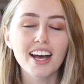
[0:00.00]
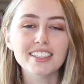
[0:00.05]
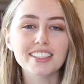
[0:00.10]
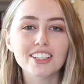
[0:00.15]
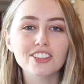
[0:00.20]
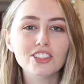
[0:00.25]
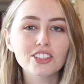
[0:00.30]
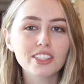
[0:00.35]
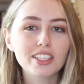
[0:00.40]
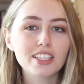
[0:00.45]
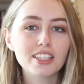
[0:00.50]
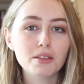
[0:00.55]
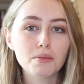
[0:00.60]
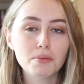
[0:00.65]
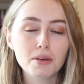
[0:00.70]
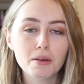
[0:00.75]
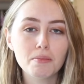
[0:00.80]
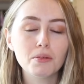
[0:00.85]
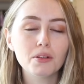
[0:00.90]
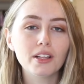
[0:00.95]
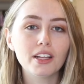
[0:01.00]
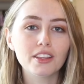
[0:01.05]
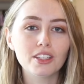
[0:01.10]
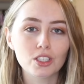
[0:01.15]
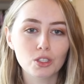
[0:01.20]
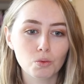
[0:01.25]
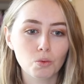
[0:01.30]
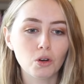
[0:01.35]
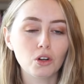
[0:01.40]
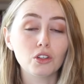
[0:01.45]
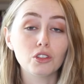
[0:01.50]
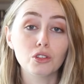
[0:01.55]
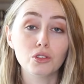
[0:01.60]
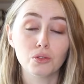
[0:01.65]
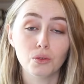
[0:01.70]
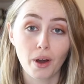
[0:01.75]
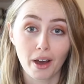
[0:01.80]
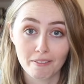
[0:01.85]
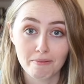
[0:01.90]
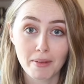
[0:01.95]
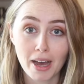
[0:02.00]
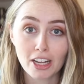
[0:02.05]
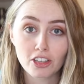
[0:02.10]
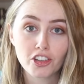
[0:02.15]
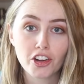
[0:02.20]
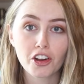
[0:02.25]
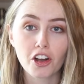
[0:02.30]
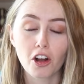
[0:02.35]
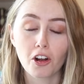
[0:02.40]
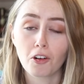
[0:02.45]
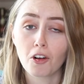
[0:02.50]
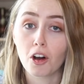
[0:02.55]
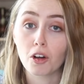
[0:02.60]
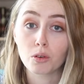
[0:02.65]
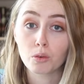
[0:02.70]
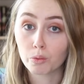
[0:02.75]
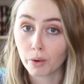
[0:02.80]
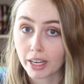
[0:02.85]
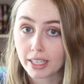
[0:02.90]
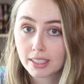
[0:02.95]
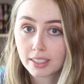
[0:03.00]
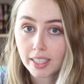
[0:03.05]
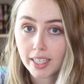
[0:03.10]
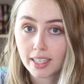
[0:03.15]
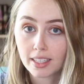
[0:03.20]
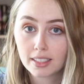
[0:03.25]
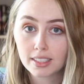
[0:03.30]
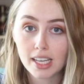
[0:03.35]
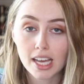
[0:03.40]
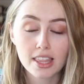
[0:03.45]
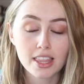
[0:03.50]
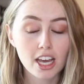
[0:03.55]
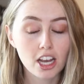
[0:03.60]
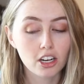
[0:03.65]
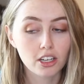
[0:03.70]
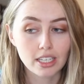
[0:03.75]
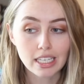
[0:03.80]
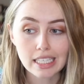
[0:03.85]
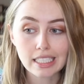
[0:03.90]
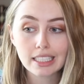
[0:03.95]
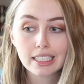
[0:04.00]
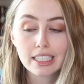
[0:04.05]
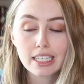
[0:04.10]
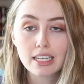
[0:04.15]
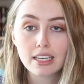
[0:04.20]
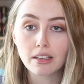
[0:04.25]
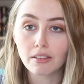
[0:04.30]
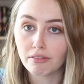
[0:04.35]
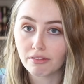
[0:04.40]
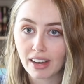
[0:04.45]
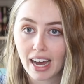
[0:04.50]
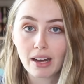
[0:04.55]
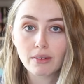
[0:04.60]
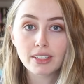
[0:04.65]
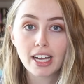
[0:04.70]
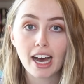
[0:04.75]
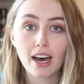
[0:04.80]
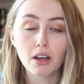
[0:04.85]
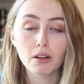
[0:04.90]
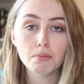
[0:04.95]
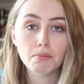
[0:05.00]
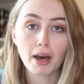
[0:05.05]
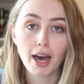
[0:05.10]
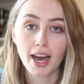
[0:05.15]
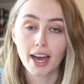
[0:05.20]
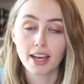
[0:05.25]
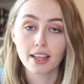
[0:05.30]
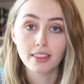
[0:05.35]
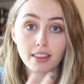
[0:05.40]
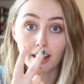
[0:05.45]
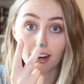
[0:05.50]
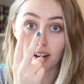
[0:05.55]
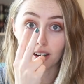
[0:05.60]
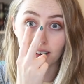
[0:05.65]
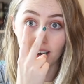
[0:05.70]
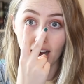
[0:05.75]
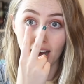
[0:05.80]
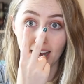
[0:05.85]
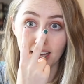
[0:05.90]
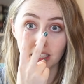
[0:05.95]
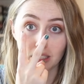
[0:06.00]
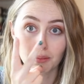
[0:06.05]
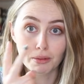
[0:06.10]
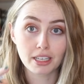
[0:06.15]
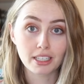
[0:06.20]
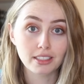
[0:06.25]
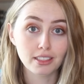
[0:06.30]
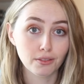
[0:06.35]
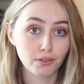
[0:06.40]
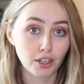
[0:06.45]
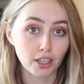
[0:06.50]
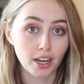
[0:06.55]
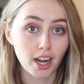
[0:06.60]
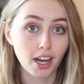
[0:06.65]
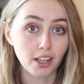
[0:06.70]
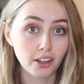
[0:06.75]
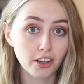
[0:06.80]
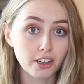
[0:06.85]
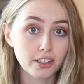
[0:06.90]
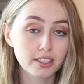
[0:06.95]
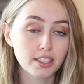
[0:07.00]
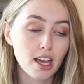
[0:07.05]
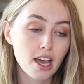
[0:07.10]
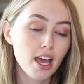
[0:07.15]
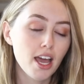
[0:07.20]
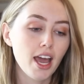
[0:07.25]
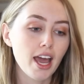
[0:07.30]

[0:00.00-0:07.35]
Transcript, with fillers: Essentially, the people in this world who have magic are called Gracelings, and they are easily found out by their eyes being different colors.